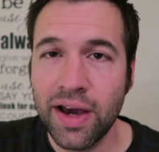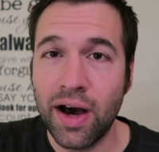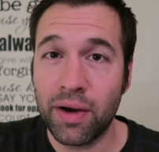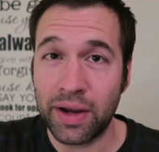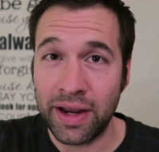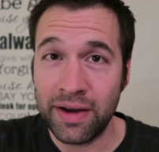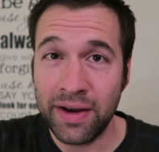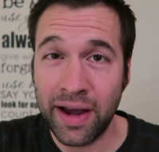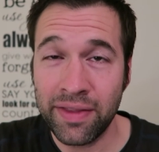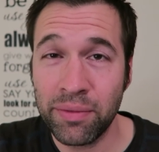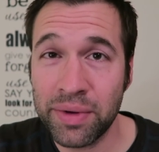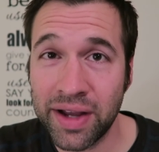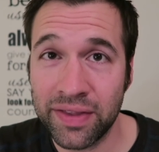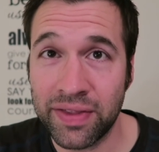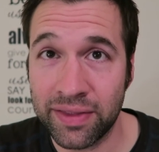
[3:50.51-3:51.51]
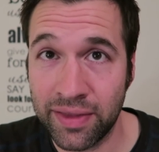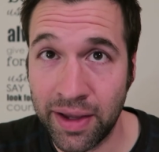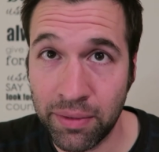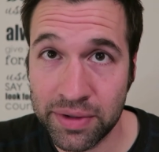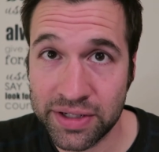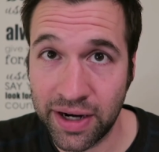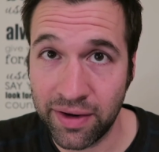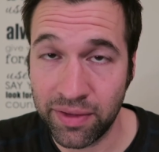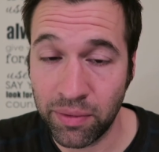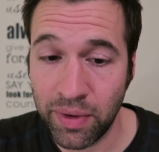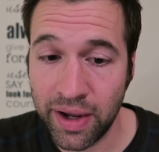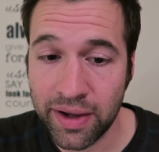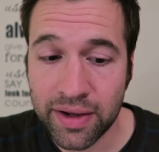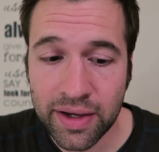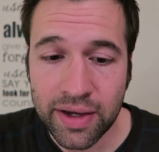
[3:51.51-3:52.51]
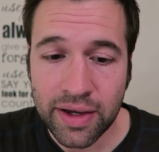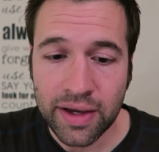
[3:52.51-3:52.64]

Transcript: Okay, now that we got the language out of the way,